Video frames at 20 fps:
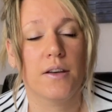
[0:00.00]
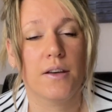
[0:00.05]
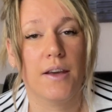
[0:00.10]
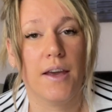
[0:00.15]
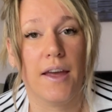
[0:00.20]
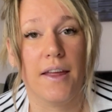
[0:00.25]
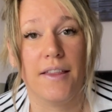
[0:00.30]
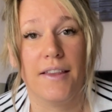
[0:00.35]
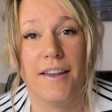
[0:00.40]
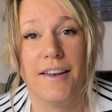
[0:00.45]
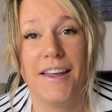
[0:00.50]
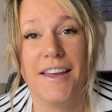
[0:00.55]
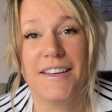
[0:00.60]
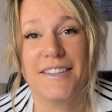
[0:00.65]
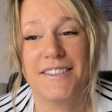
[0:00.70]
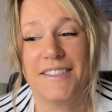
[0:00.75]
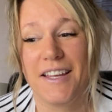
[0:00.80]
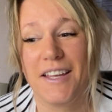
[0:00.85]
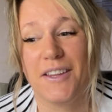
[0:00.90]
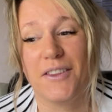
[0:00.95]
Okay, the
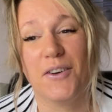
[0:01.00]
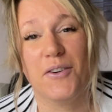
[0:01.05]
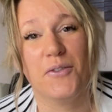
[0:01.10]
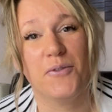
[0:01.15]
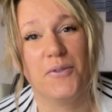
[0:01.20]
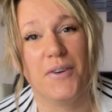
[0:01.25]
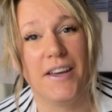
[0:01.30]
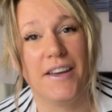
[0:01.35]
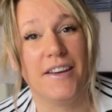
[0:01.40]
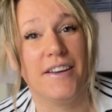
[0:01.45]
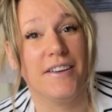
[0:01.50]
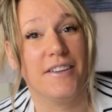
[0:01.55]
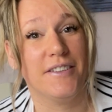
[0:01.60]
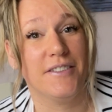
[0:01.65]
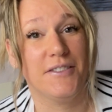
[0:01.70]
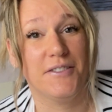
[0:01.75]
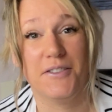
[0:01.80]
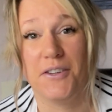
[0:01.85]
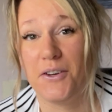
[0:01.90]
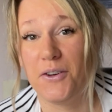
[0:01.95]
next thing that we
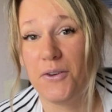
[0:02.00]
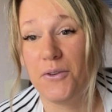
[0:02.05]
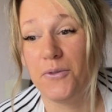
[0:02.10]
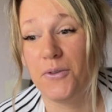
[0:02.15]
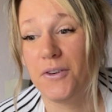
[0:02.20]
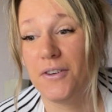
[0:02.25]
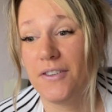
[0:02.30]
do